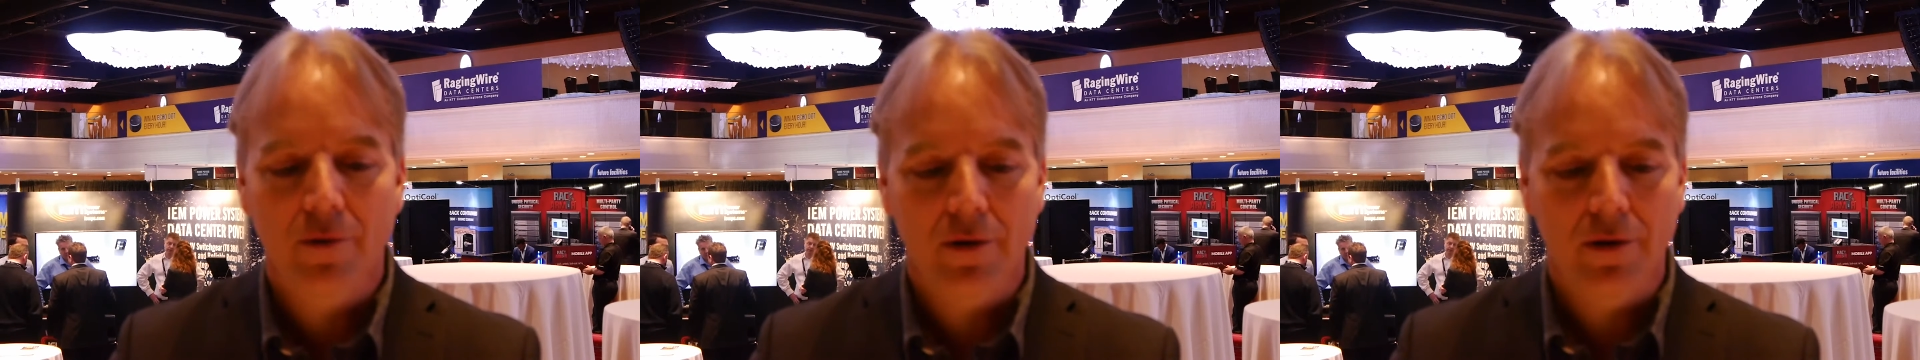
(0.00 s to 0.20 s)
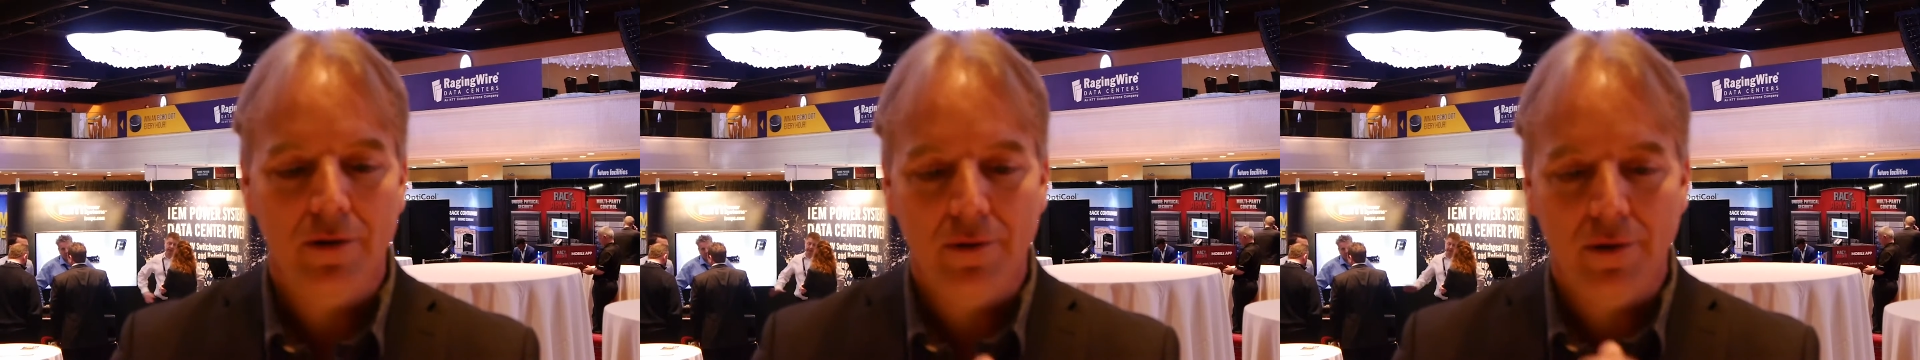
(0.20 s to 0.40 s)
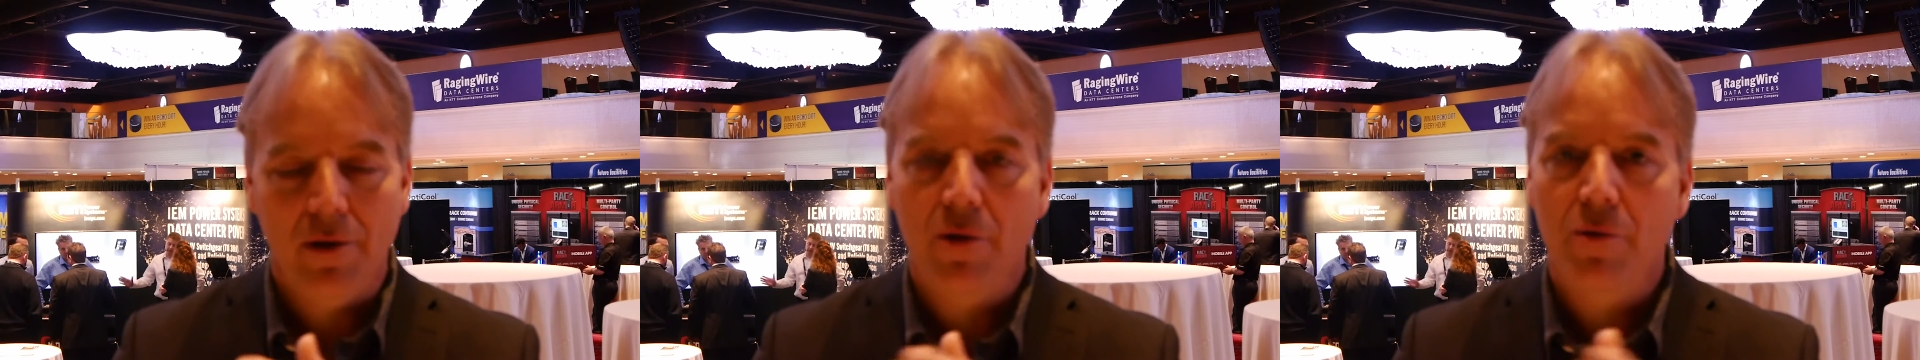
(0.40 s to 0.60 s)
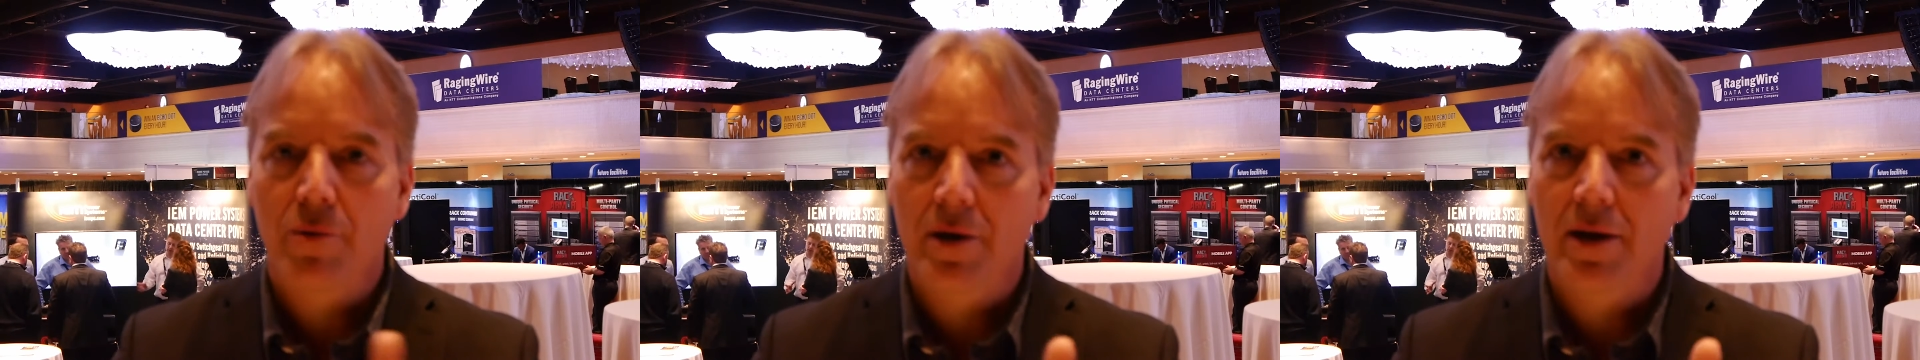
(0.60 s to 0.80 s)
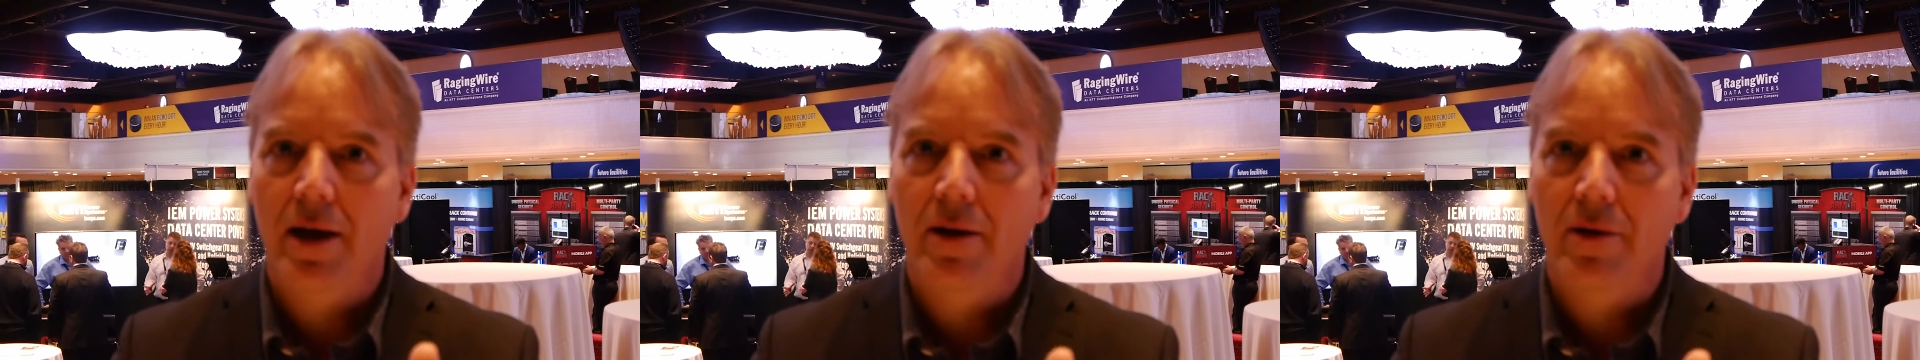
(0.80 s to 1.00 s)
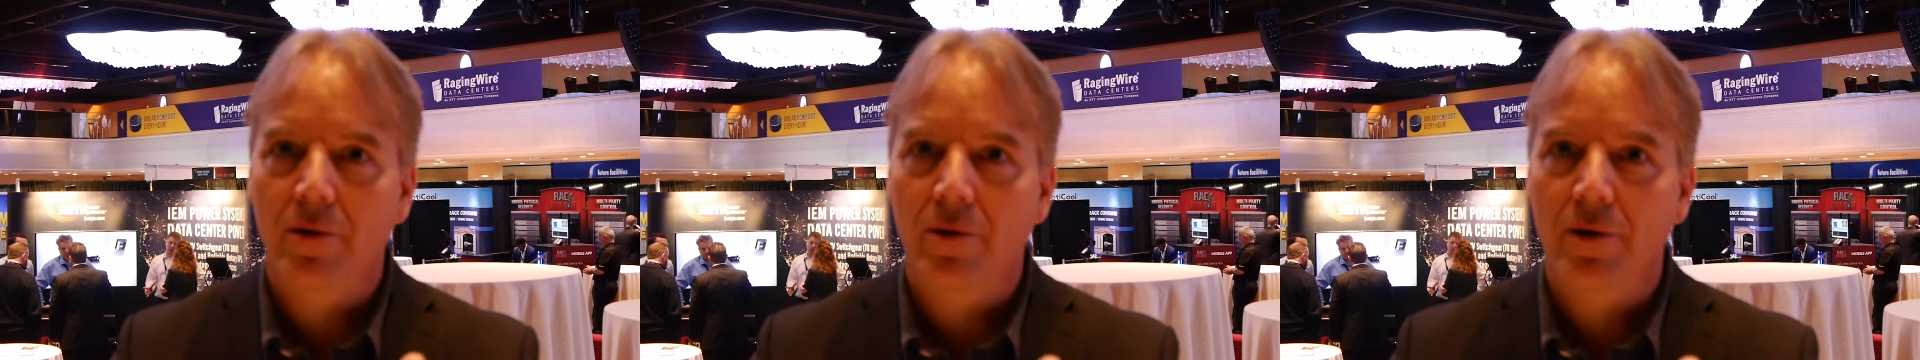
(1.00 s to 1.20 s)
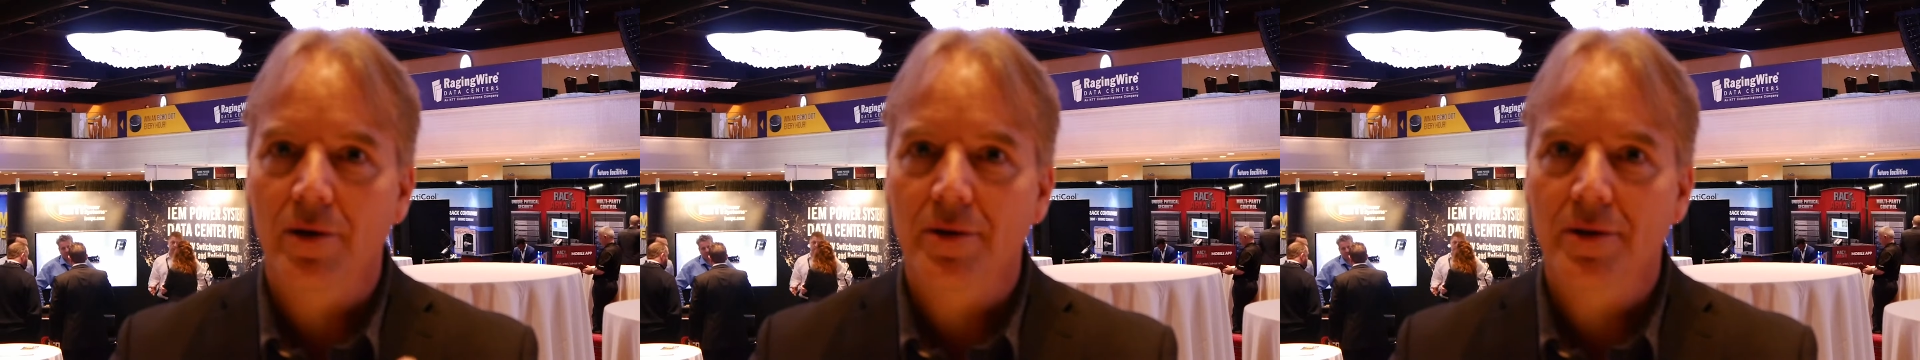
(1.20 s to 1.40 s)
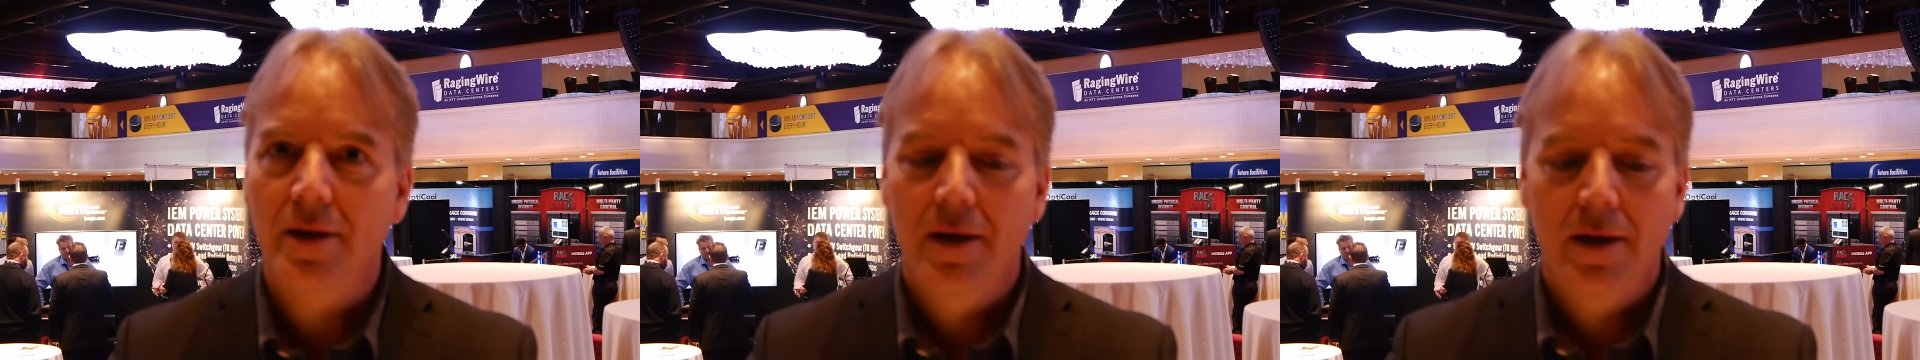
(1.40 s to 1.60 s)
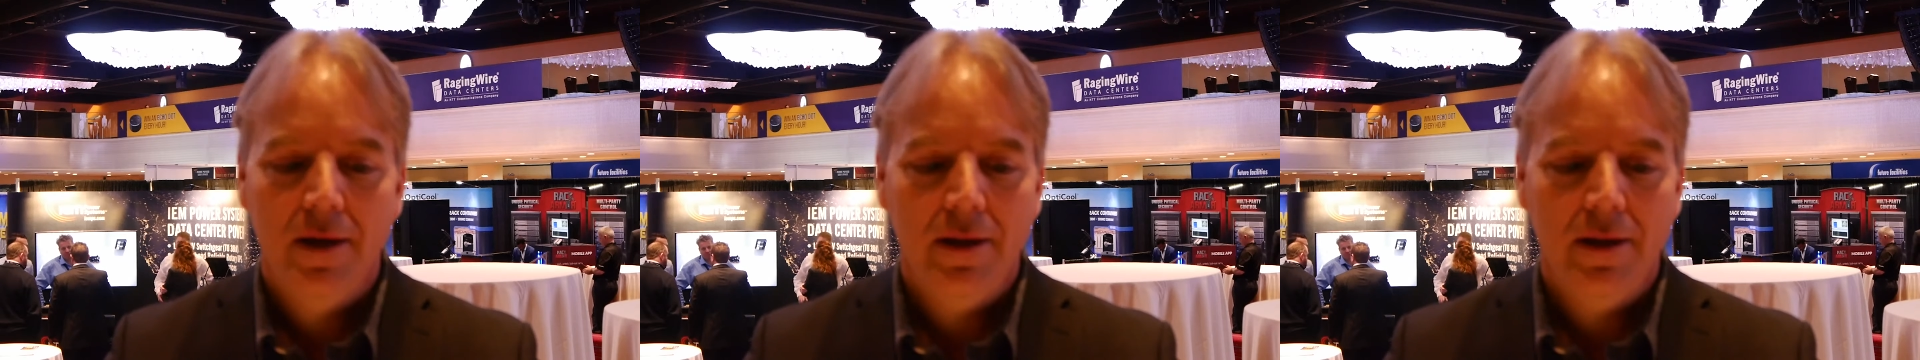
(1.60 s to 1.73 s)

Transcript: we're doing it in three categories.